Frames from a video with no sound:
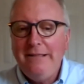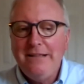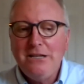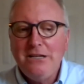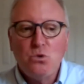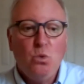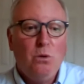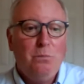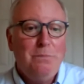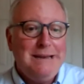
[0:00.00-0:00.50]

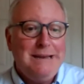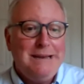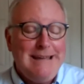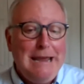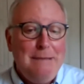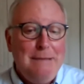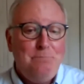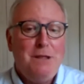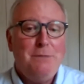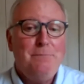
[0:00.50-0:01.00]
This will be
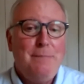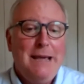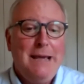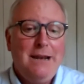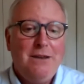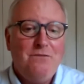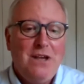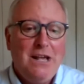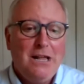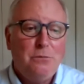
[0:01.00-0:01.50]
taped and
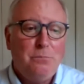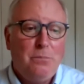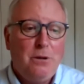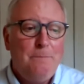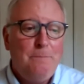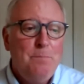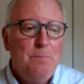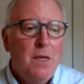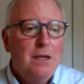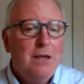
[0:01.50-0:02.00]
made
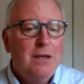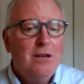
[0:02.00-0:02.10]
available.